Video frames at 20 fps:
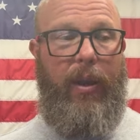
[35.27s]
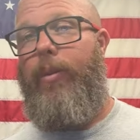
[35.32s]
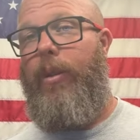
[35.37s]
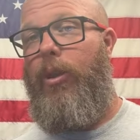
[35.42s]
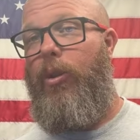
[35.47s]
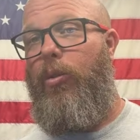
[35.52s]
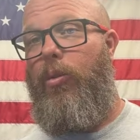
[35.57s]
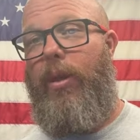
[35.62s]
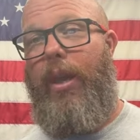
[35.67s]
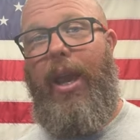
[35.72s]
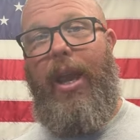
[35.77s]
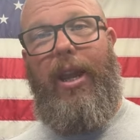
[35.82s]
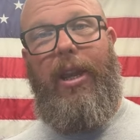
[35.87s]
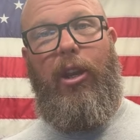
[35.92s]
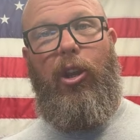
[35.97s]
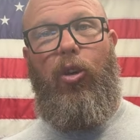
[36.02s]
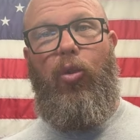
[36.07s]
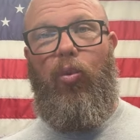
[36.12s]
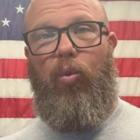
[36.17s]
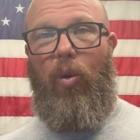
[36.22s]
You
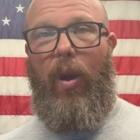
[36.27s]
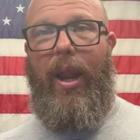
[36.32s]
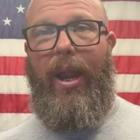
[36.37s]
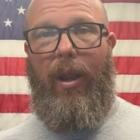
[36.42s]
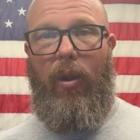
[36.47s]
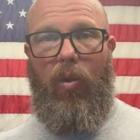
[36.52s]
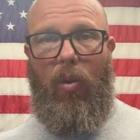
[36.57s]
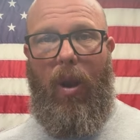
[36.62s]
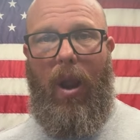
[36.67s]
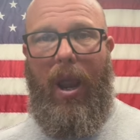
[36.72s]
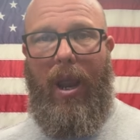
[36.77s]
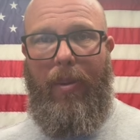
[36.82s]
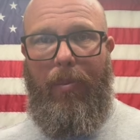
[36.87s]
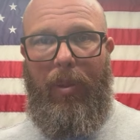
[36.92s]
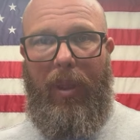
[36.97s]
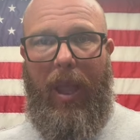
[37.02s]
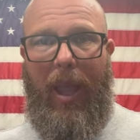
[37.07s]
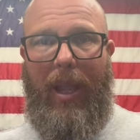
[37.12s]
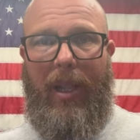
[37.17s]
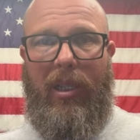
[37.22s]
get great grind
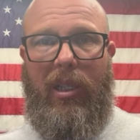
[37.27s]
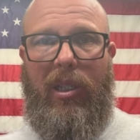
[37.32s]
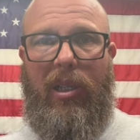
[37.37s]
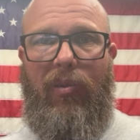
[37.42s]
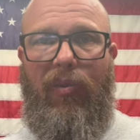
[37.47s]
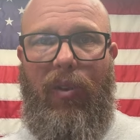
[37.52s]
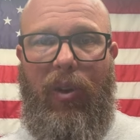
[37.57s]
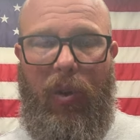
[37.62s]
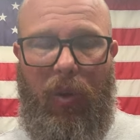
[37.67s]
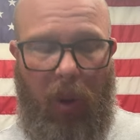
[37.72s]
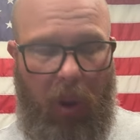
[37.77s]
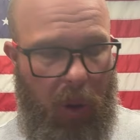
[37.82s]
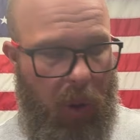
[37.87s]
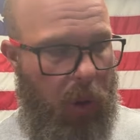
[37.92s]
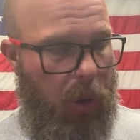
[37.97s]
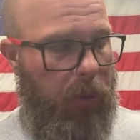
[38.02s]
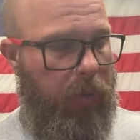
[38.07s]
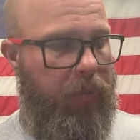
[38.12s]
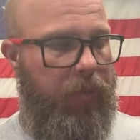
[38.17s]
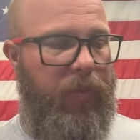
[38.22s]
blends for your
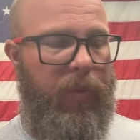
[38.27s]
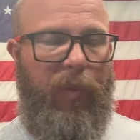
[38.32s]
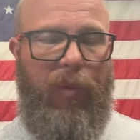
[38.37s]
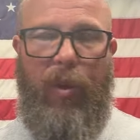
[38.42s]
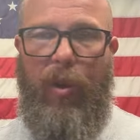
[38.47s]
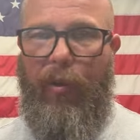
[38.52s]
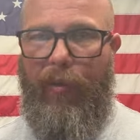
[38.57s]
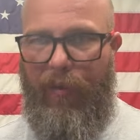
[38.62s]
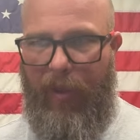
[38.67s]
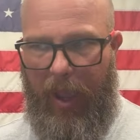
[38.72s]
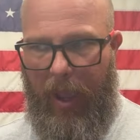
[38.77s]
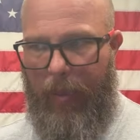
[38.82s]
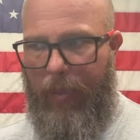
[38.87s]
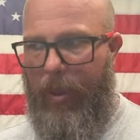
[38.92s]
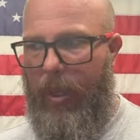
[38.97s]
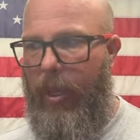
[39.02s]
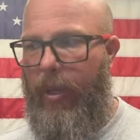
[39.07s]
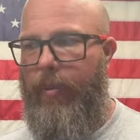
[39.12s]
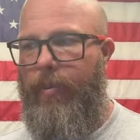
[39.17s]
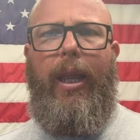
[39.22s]
home, for your
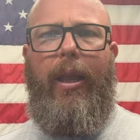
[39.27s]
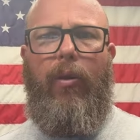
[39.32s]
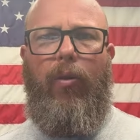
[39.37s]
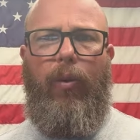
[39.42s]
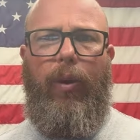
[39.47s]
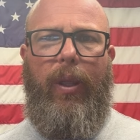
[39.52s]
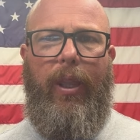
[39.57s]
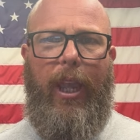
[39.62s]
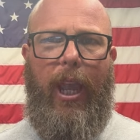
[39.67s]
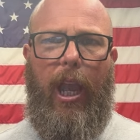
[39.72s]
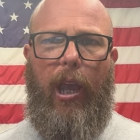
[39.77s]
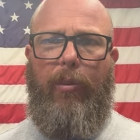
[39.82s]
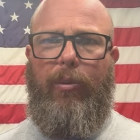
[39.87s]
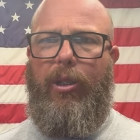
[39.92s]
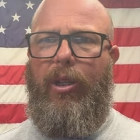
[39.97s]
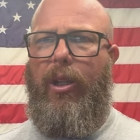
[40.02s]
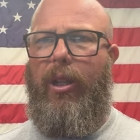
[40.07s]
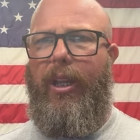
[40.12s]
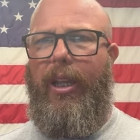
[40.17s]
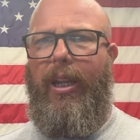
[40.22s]
family. It really helps
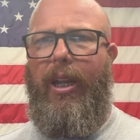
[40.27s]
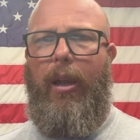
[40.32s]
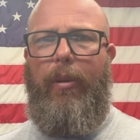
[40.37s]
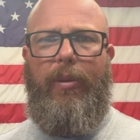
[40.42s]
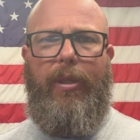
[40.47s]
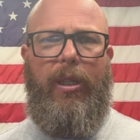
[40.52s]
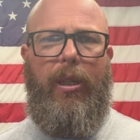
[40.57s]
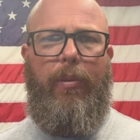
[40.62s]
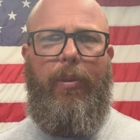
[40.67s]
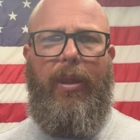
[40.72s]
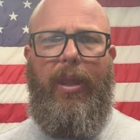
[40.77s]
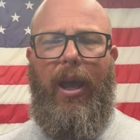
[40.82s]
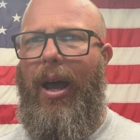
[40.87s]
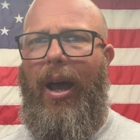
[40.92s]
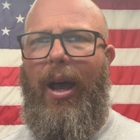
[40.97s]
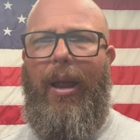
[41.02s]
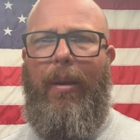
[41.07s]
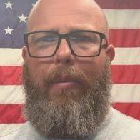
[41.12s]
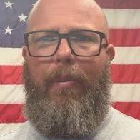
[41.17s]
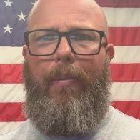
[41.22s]
clean up some of the
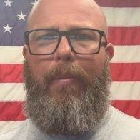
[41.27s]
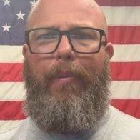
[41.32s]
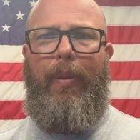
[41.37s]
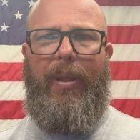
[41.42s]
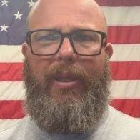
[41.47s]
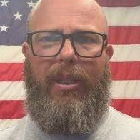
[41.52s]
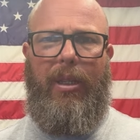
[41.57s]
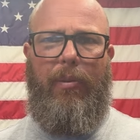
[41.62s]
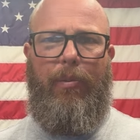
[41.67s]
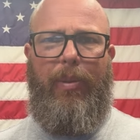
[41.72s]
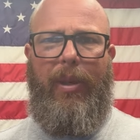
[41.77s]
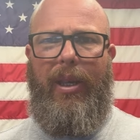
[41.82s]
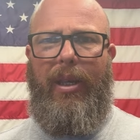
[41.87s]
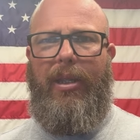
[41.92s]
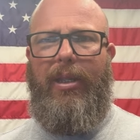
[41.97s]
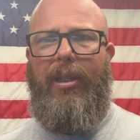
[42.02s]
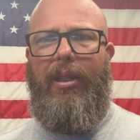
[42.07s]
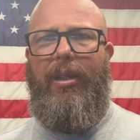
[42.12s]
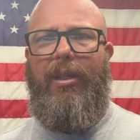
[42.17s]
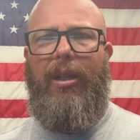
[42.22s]
odd bits and
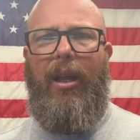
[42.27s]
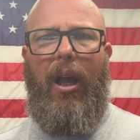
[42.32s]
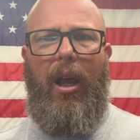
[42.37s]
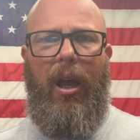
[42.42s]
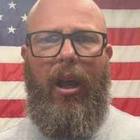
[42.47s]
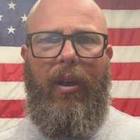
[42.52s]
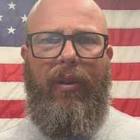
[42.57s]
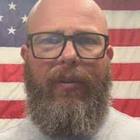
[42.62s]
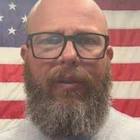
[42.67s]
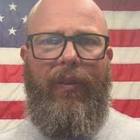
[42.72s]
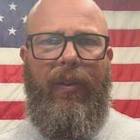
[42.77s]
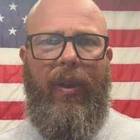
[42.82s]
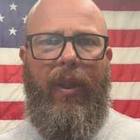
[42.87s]
pieces of